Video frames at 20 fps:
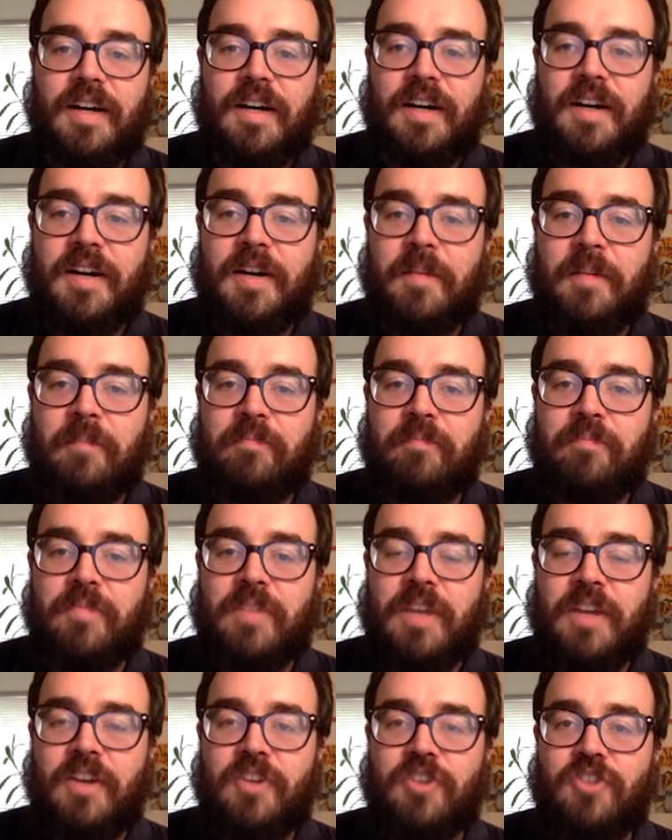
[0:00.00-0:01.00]
Um,
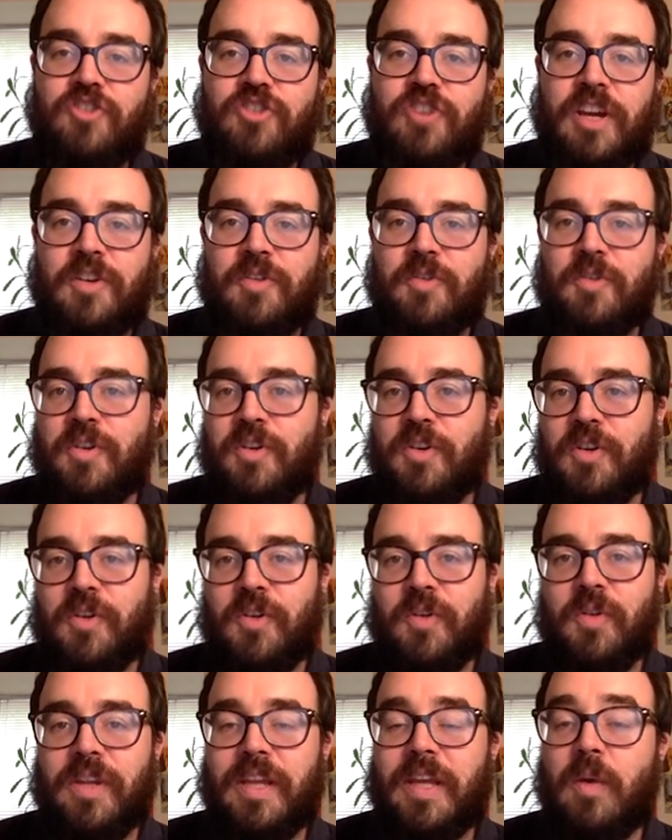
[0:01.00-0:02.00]

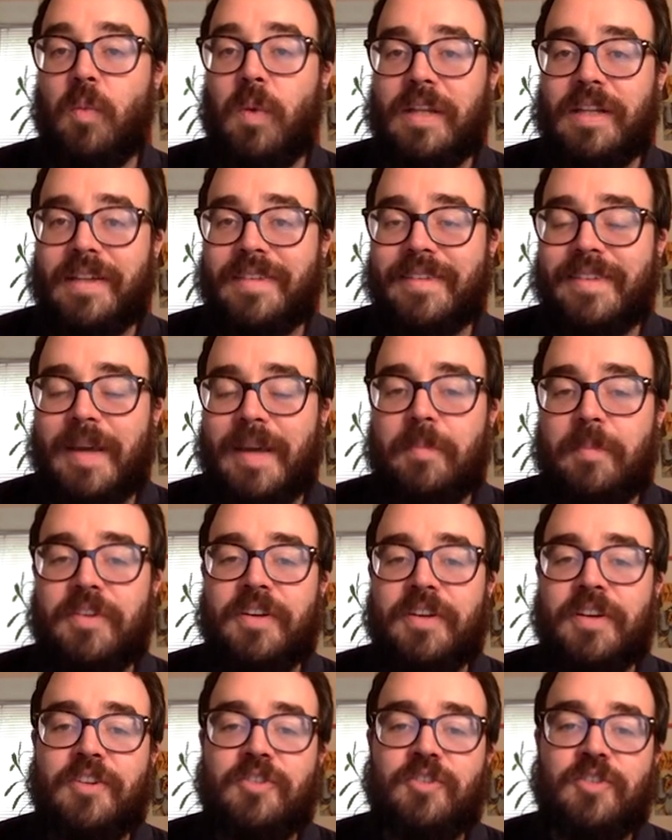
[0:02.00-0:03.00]
generally well
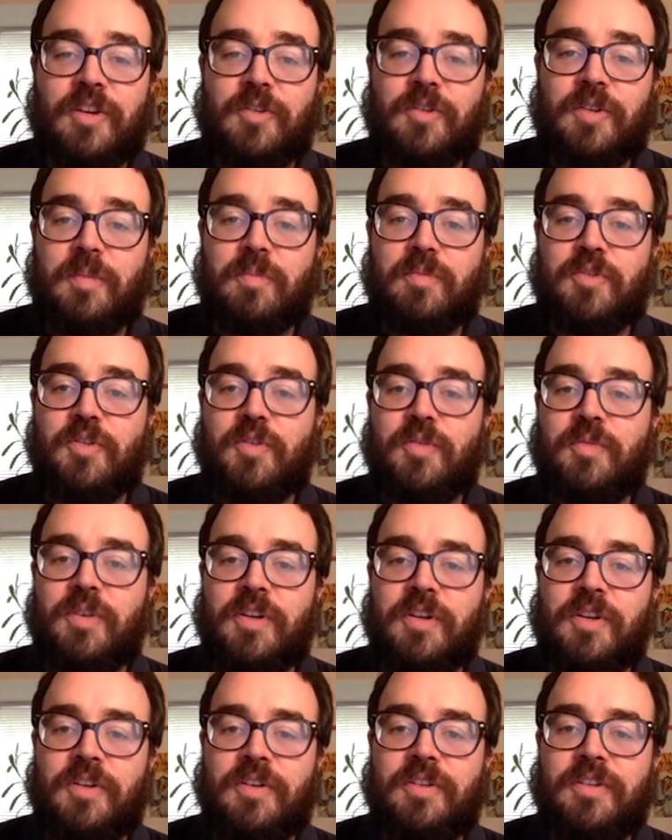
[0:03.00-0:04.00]
accepted, general
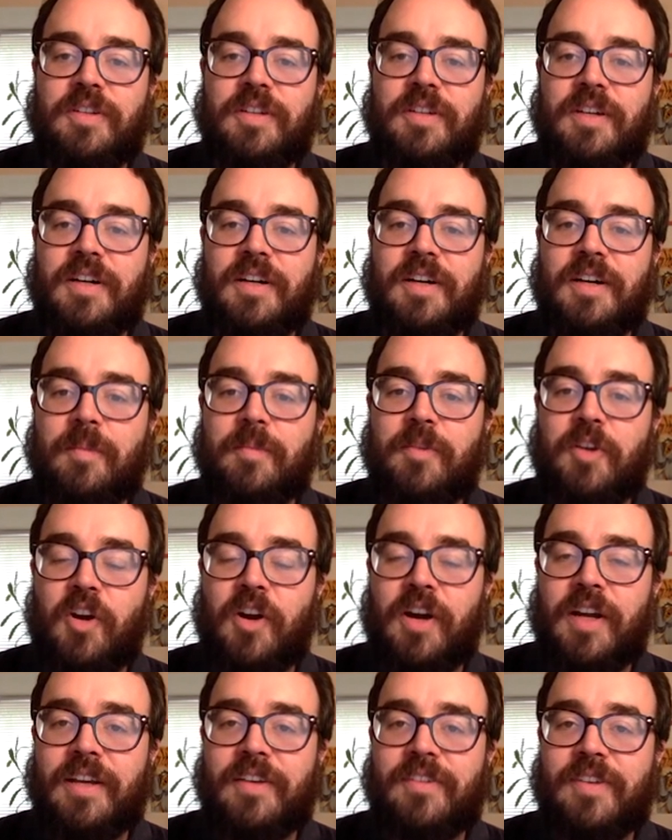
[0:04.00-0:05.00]
approval, um,
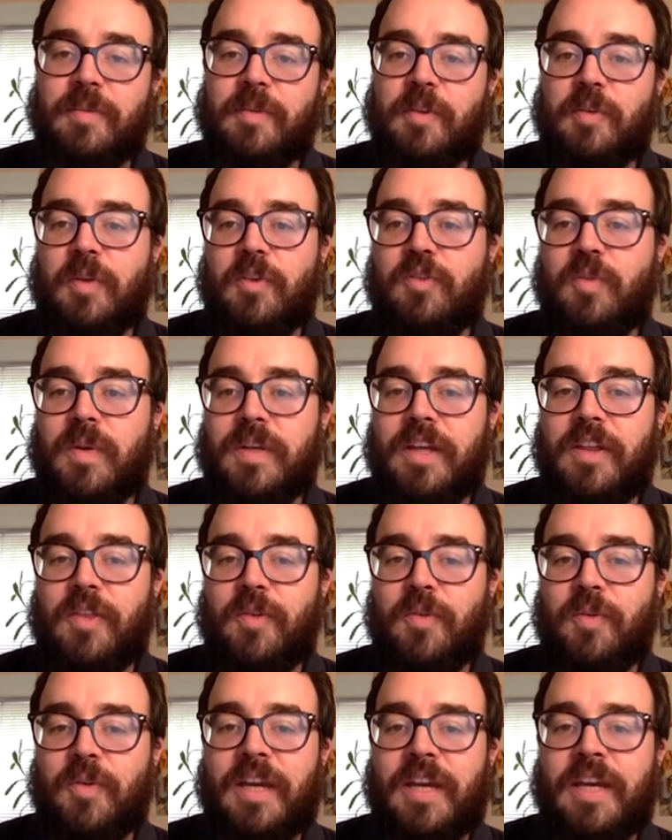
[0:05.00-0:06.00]
targeting C++
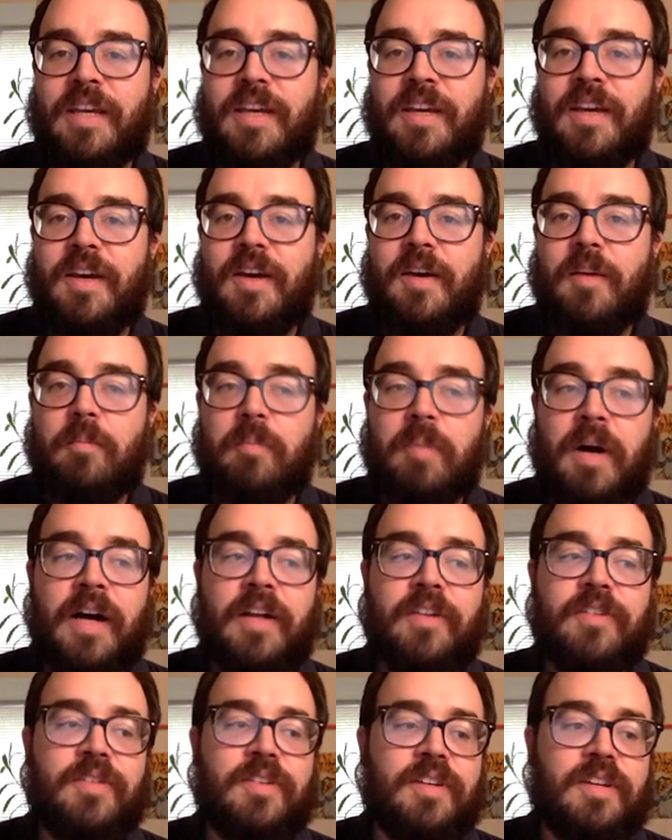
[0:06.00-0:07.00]
23,
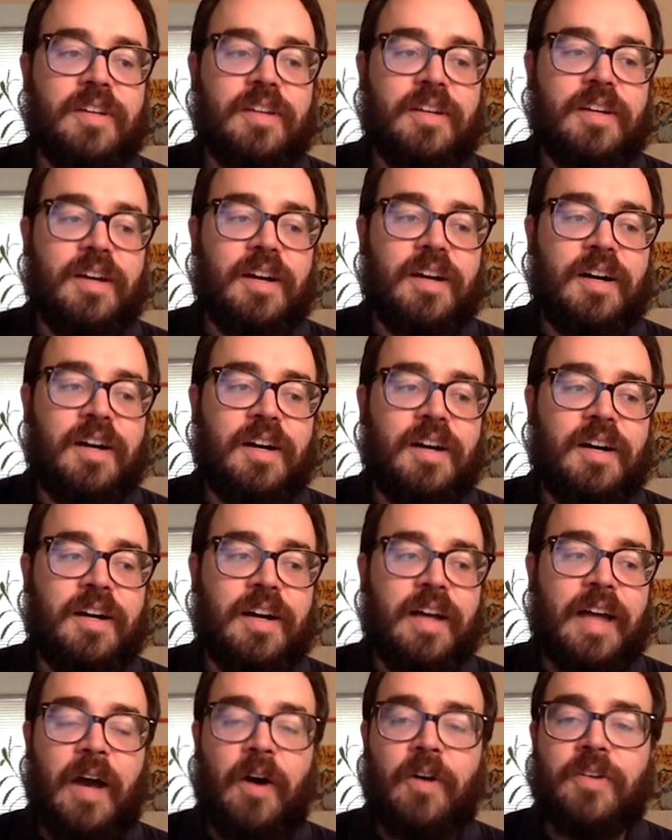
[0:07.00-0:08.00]
but
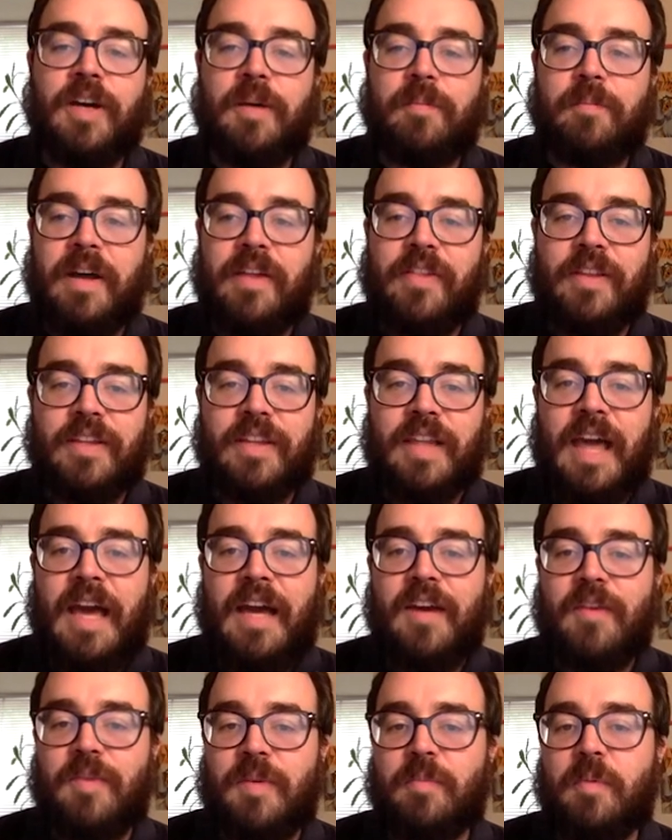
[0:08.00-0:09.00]
uh, held up by the
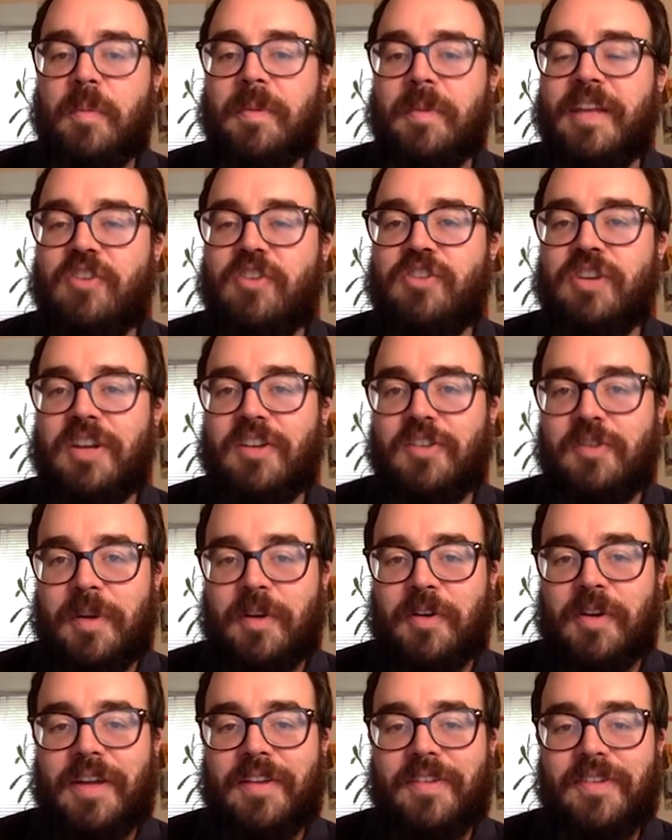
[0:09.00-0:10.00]
lack of implementation
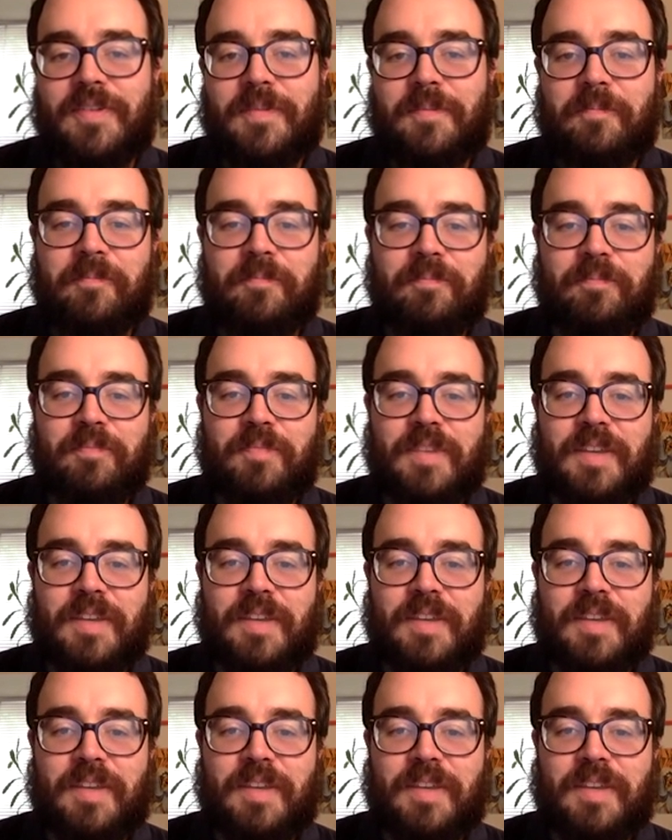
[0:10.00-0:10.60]
experience.